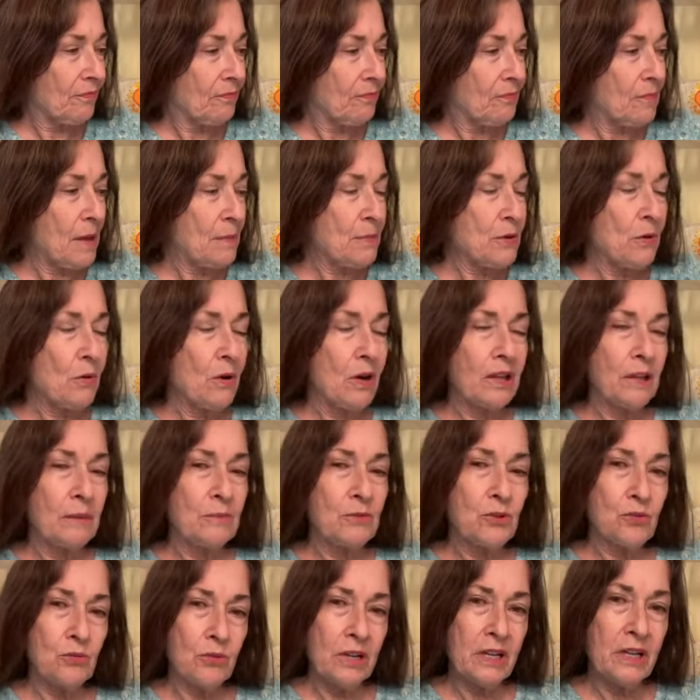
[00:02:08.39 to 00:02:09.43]
Maybe while I'm
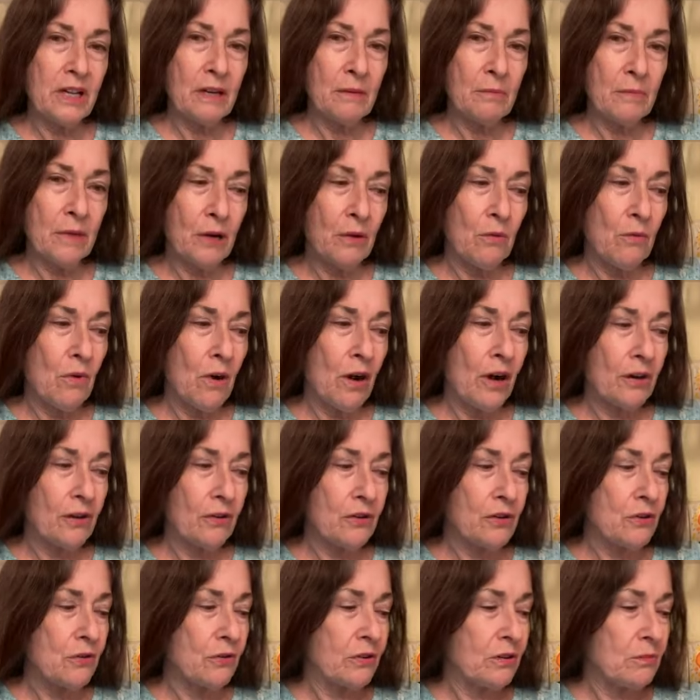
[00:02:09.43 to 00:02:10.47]
drinking my water,
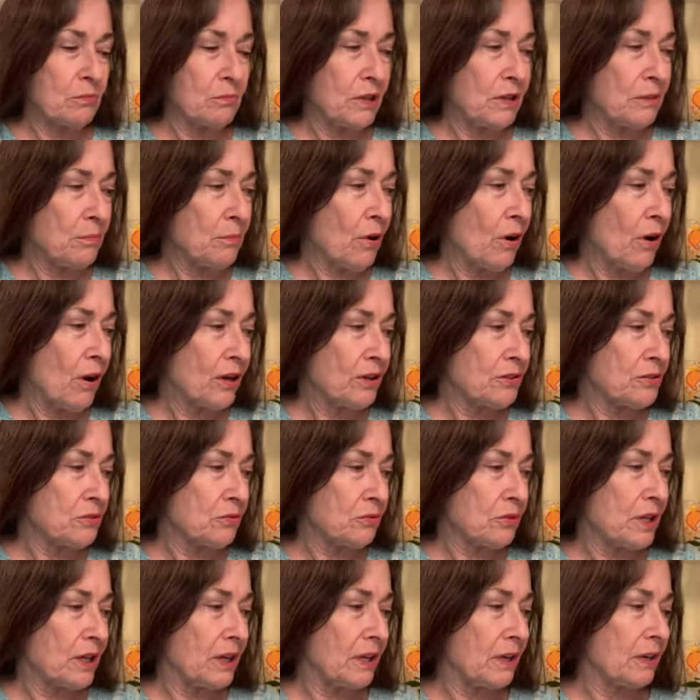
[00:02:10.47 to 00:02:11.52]
you can be
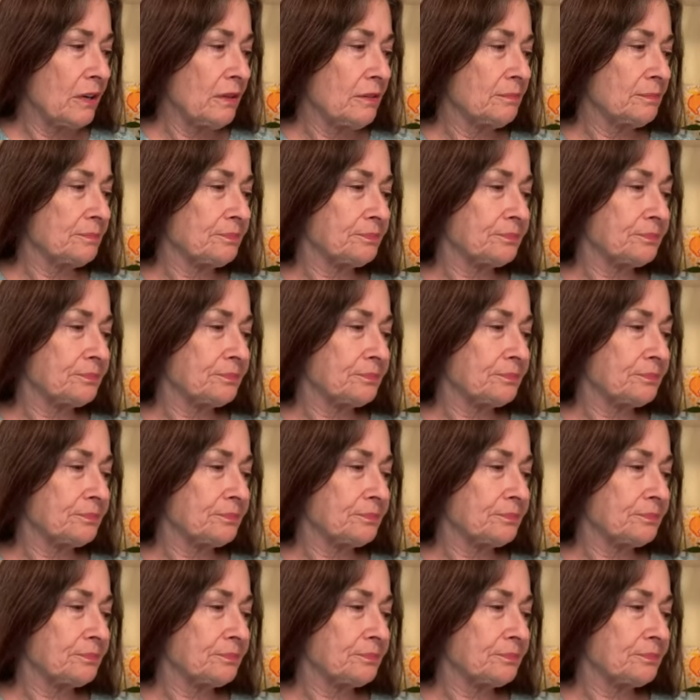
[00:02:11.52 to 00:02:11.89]
pondering,